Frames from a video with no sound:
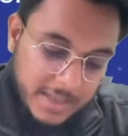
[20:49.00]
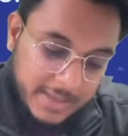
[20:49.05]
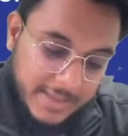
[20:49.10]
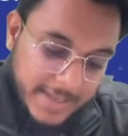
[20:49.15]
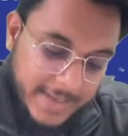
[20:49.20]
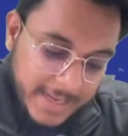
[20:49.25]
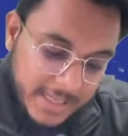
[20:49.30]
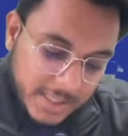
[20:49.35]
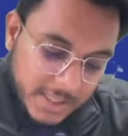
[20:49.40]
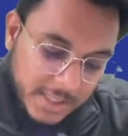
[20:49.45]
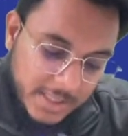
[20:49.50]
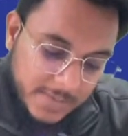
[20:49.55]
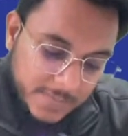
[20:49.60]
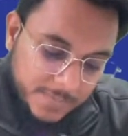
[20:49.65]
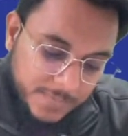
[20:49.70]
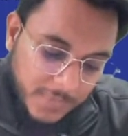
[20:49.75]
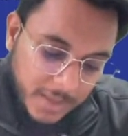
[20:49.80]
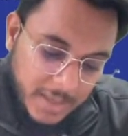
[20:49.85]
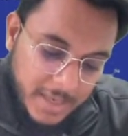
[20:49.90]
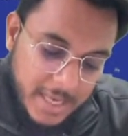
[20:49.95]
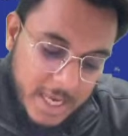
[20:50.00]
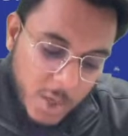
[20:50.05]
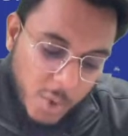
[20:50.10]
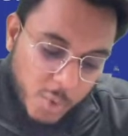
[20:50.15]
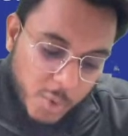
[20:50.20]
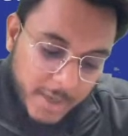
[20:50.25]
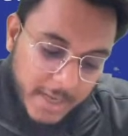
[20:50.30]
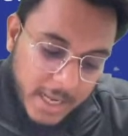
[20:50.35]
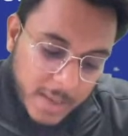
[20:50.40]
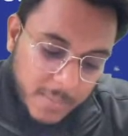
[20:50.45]
The next is
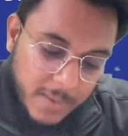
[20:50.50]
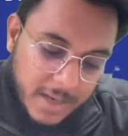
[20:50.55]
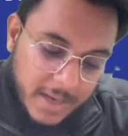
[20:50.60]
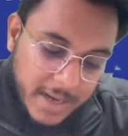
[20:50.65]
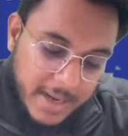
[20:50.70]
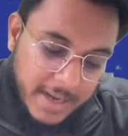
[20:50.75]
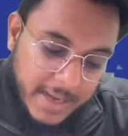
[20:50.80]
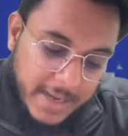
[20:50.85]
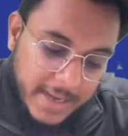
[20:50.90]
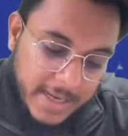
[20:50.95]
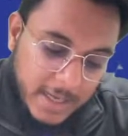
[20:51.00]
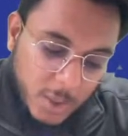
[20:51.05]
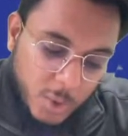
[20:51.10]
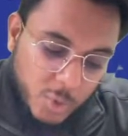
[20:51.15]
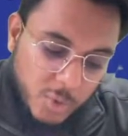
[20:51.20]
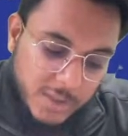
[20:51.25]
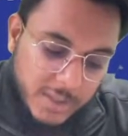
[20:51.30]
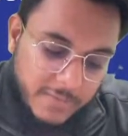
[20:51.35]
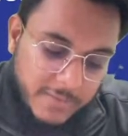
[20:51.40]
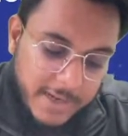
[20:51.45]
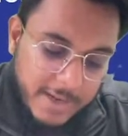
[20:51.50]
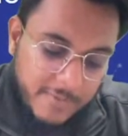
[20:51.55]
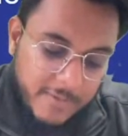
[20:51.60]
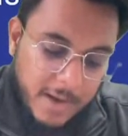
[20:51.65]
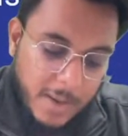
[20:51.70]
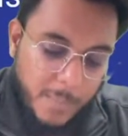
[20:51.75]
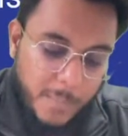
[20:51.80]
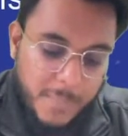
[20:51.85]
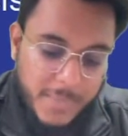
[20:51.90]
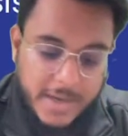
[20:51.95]
equitable and inclusive
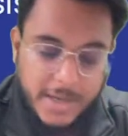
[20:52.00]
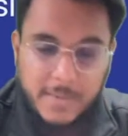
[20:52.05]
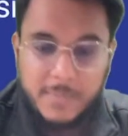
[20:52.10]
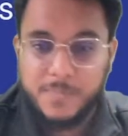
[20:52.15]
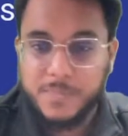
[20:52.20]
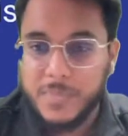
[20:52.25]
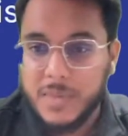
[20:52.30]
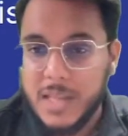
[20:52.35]
development.